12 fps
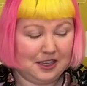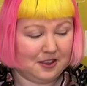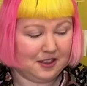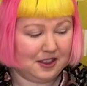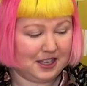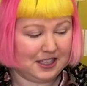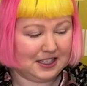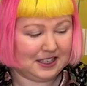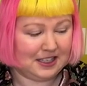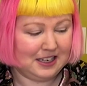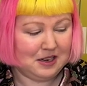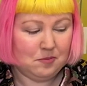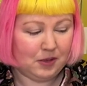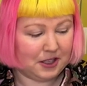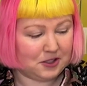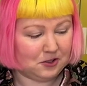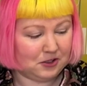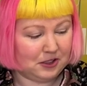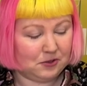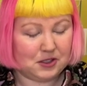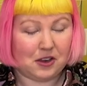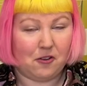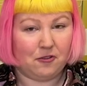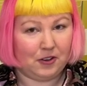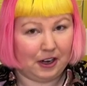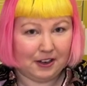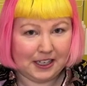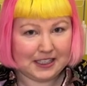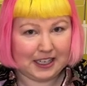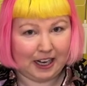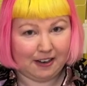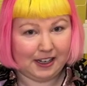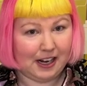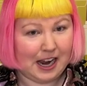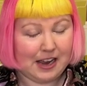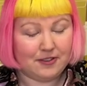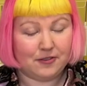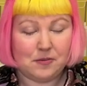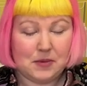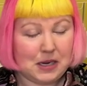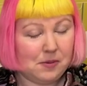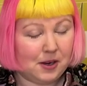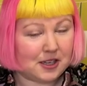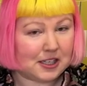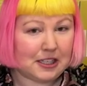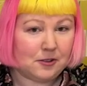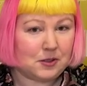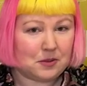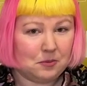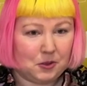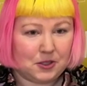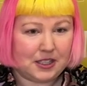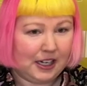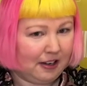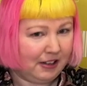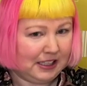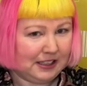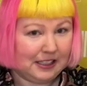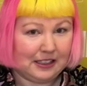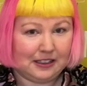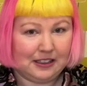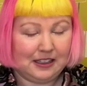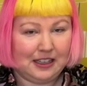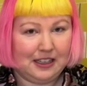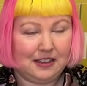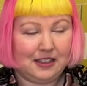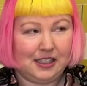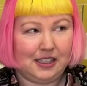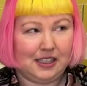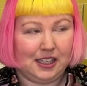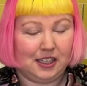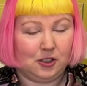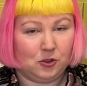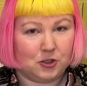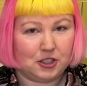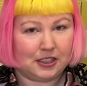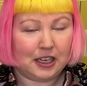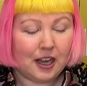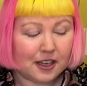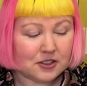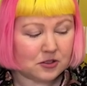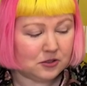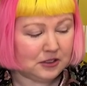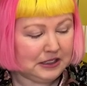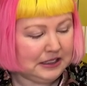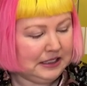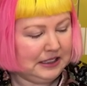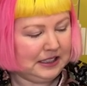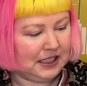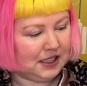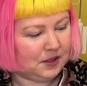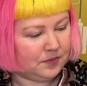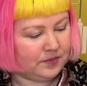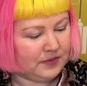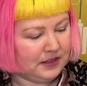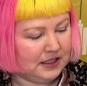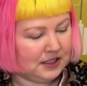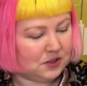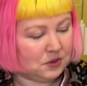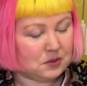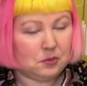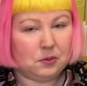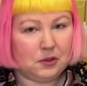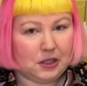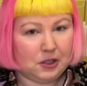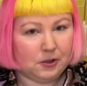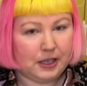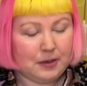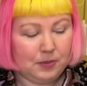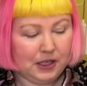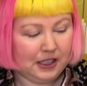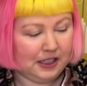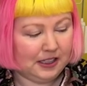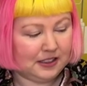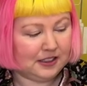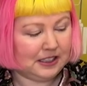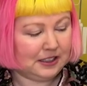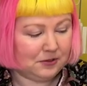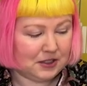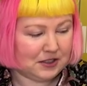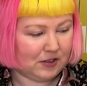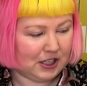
this puzzle. It was very scary. I, for me personally, it was more scary than the uh, haunted castle. Um, so it was pretty creepy. It was very